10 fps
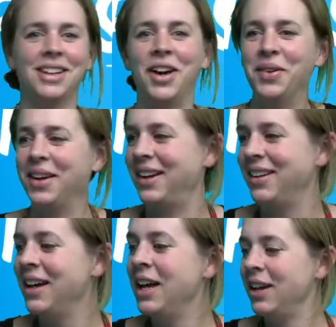Okay,
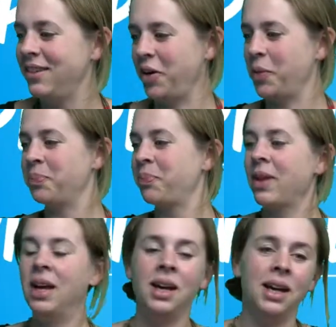so
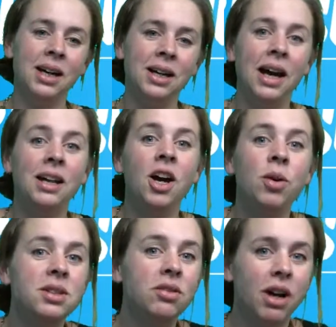I know
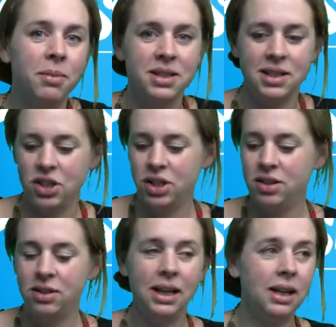it's a grammar session
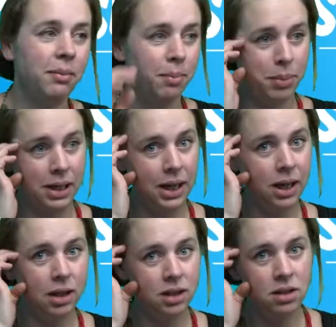today,
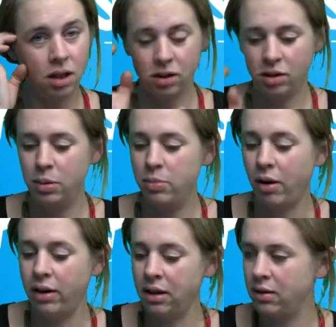but it's not going to be
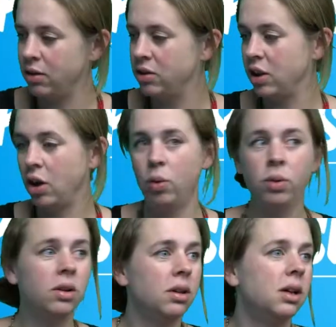boring, so
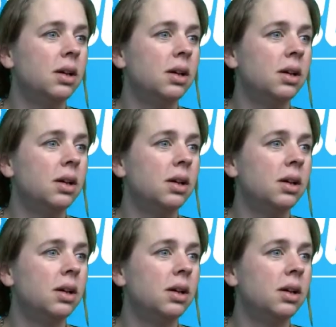don't